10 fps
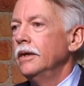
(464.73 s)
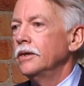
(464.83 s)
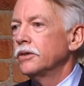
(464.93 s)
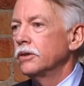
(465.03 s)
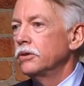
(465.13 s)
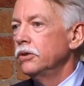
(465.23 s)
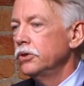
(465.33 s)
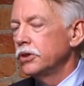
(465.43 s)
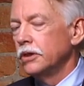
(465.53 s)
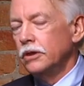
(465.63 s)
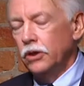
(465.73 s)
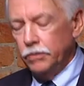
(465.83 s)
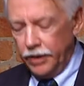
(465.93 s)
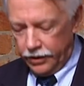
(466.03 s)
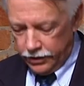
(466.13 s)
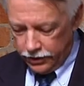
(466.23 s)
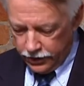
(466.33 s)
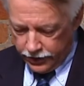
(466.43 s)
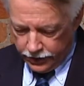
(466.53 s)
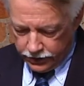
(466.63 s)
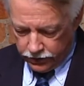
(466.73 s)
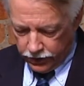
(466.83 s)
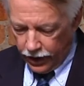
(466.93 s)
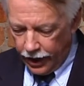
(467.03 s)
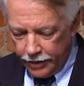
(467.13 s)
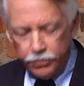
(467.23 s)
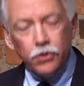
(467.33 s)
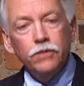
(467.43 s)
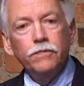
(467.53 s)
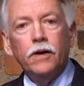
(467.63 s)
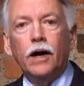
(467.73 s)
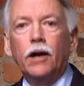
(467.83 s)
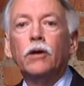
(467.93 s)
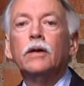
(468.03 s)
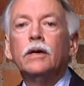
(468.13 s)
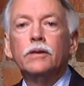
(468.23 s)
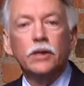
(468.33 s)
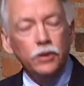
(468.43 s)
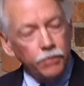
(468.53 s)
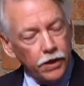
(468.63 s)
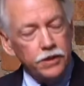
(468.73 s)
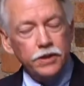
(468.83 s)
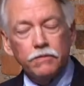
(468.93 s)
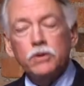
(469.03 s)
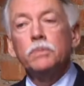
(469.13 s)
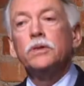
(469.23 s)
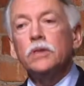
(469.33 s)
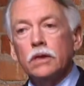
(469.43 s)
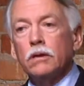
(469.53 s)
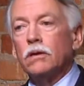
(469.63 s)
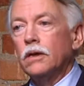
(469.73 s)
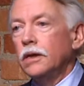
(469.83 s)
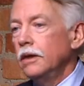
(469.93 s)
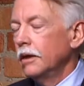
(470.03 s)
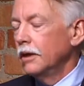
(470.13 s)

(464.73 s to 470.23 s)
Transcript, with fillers: institution no better sort of high profile than the Park Service, particularly